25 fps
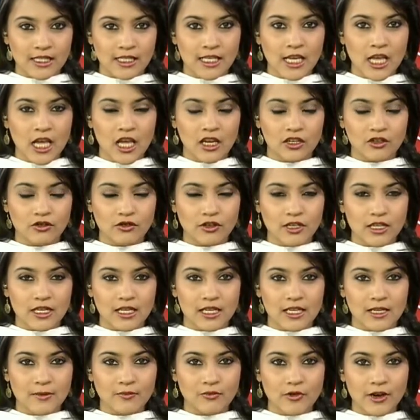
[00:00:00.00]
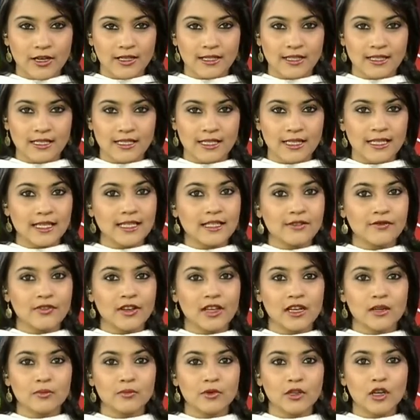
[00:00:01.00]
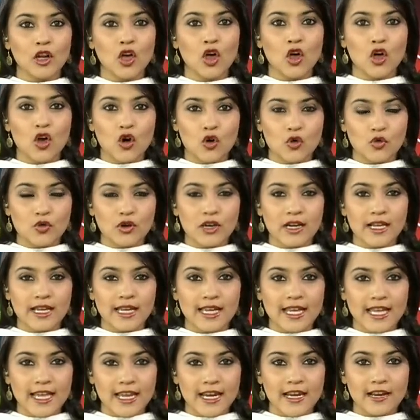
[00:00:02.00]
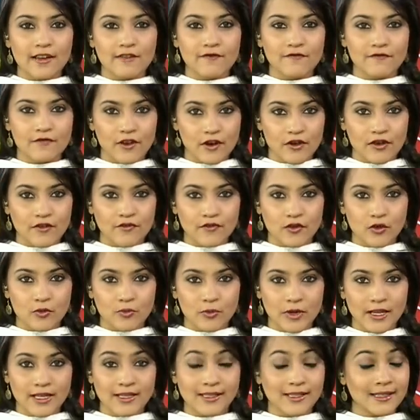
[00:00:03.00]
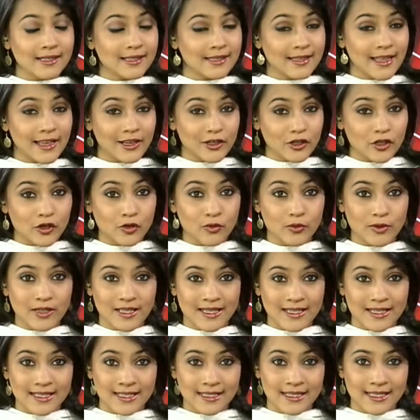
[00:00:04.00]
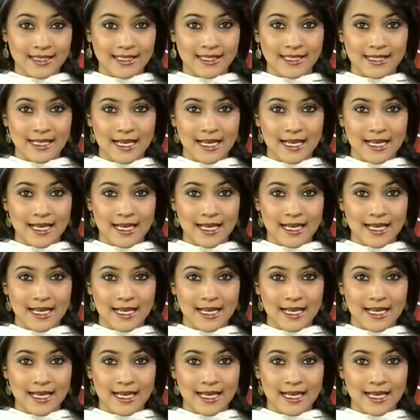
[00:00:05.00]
during early pregnancy is available only in a very few places, that too in cities.